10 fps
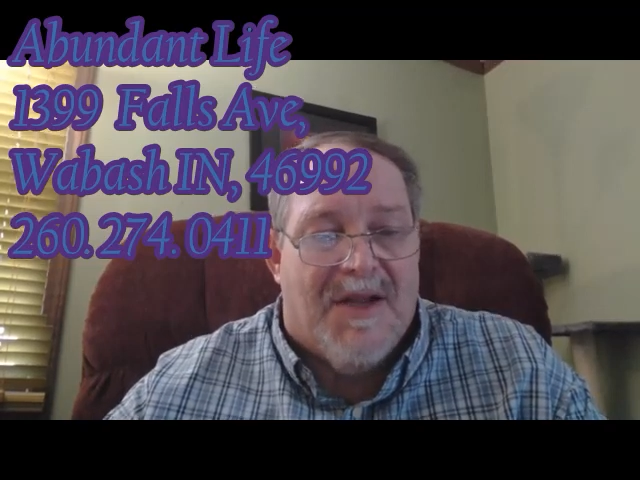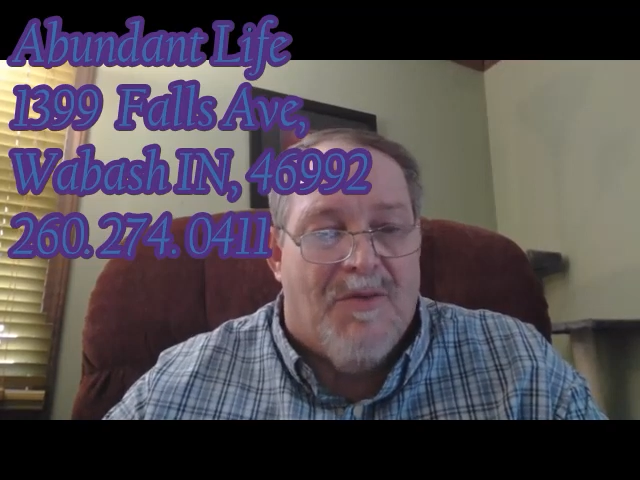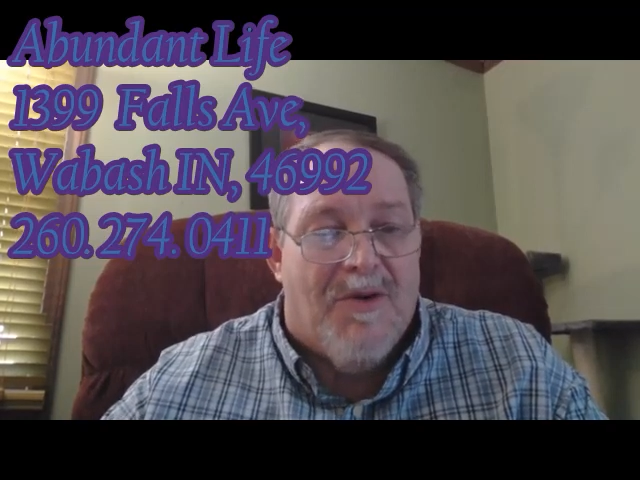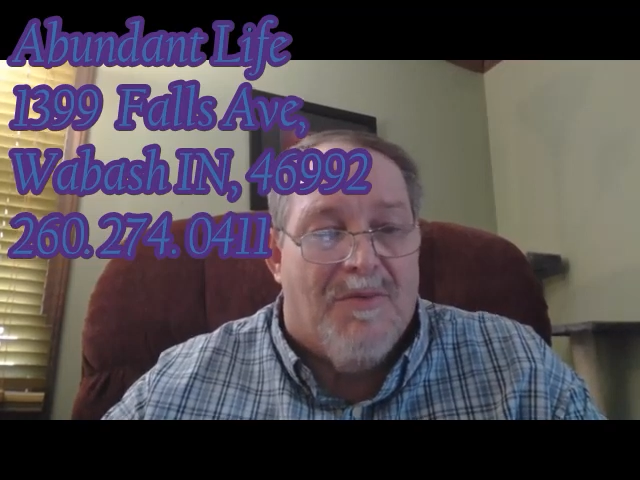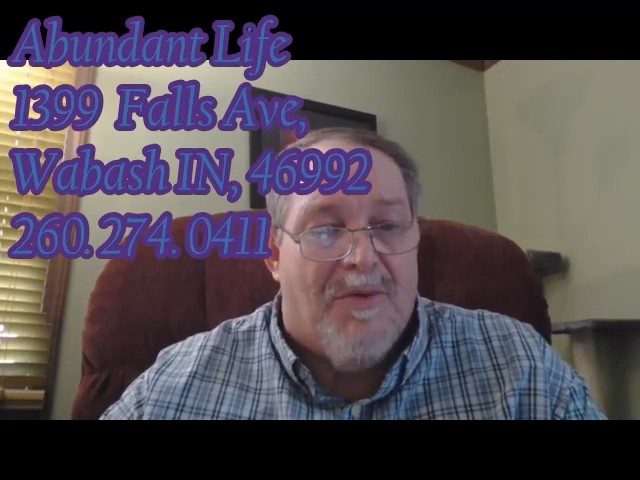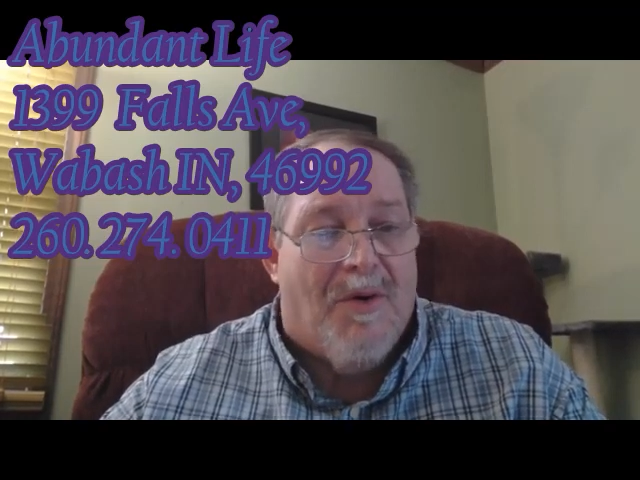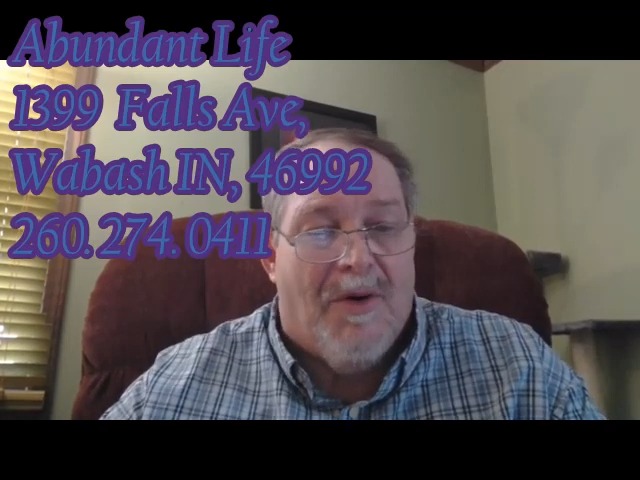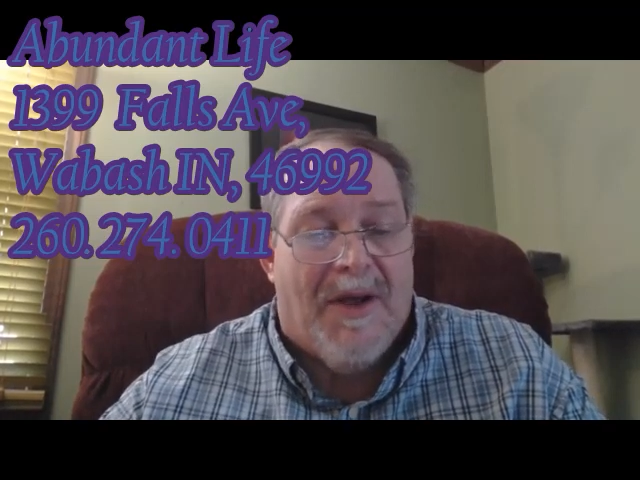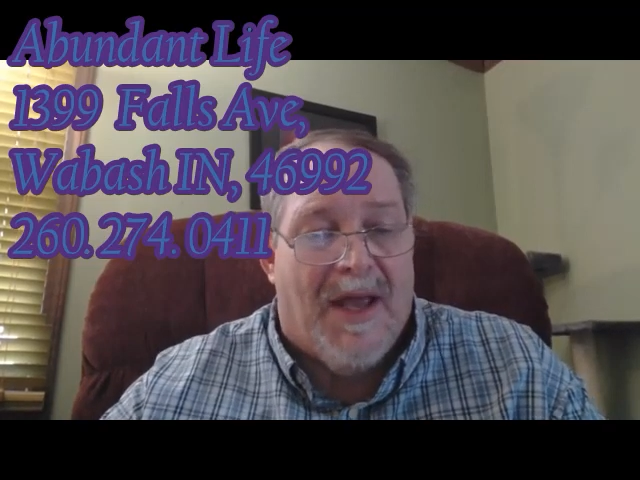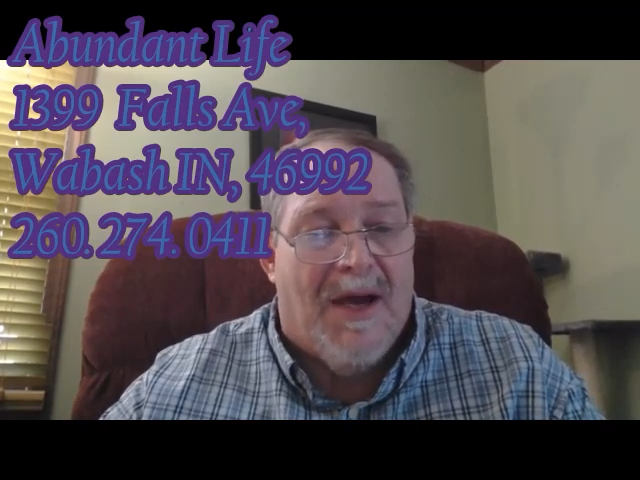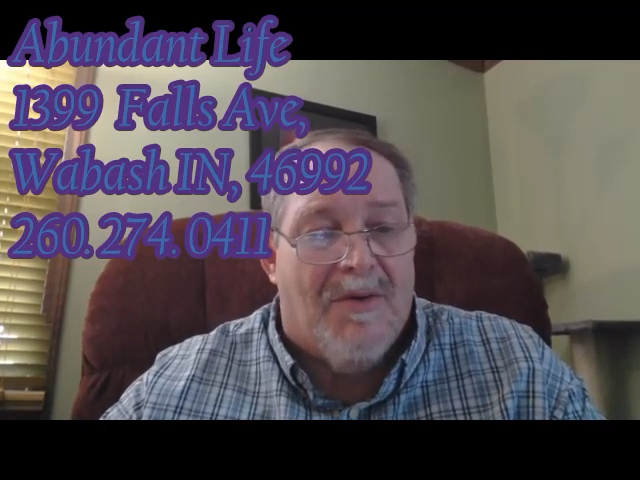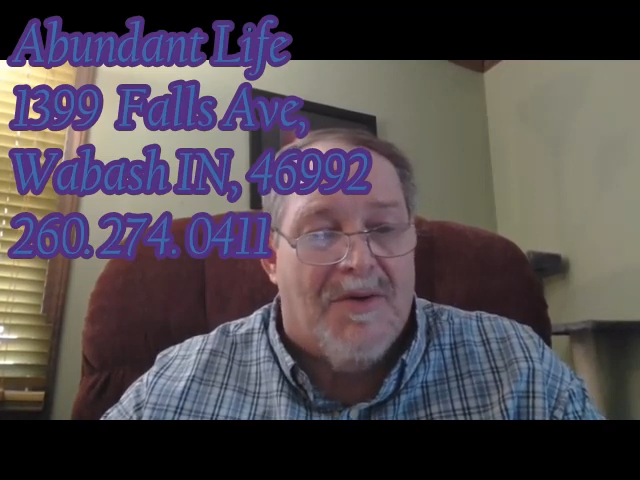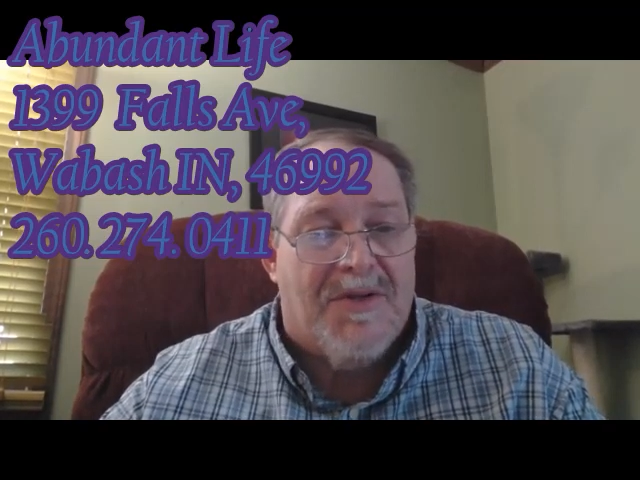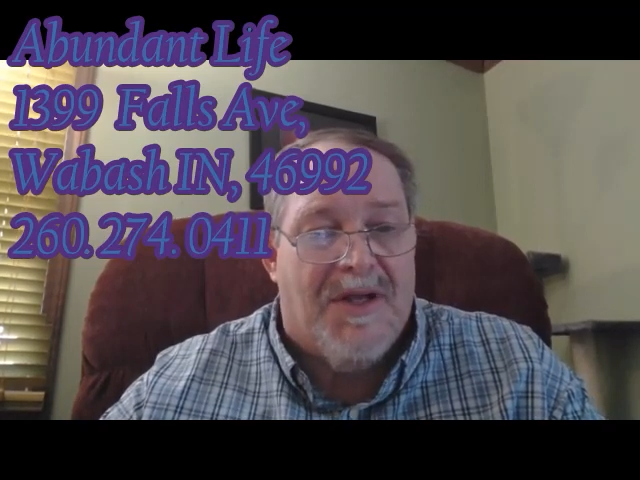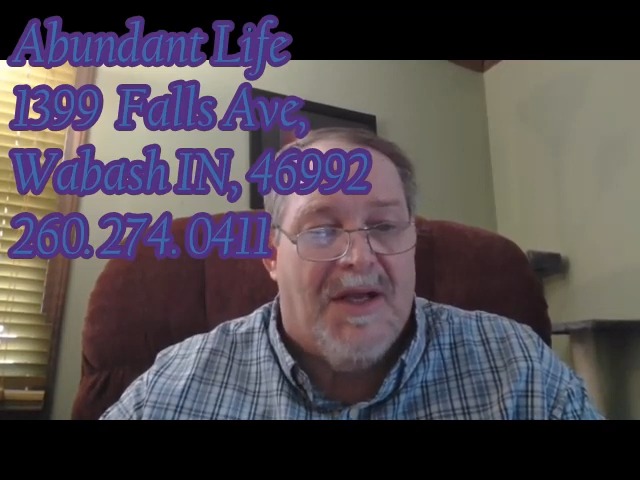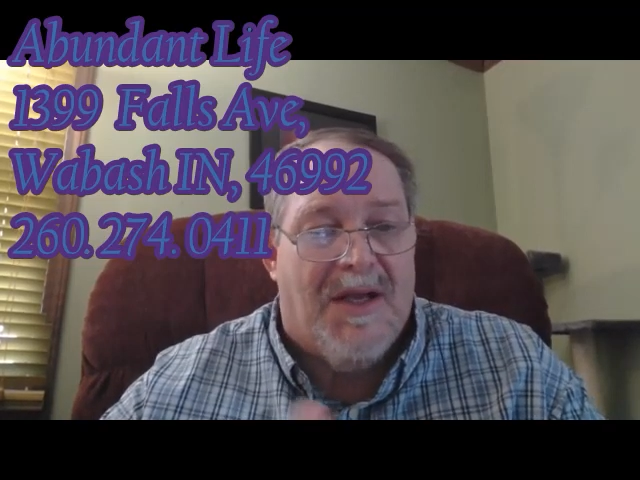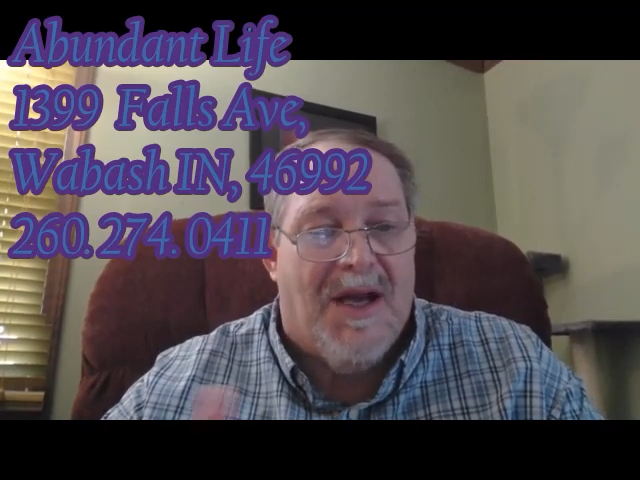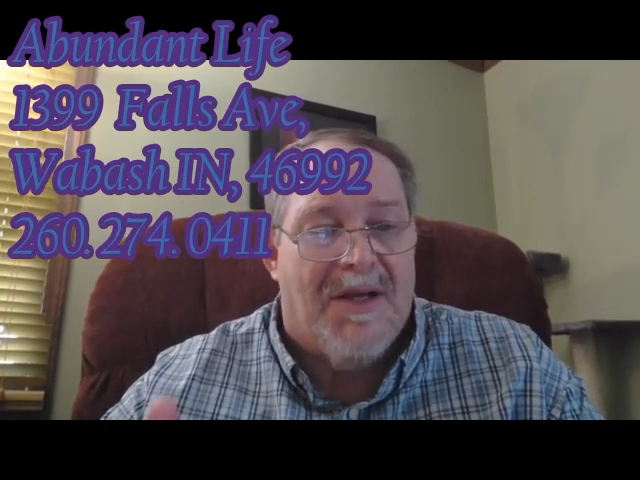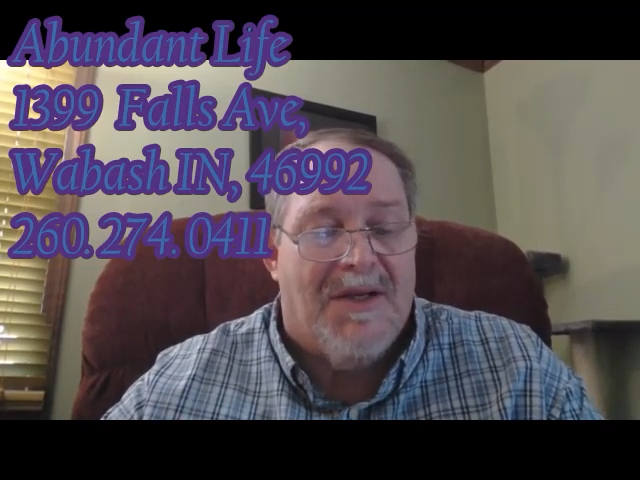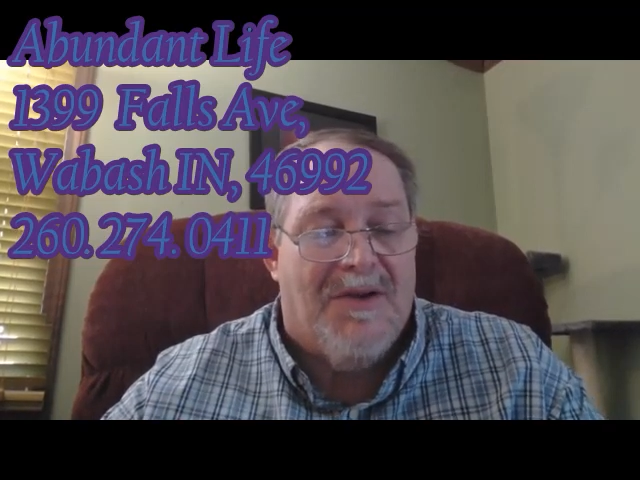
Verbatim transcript: And we're pouring out, we're seeing God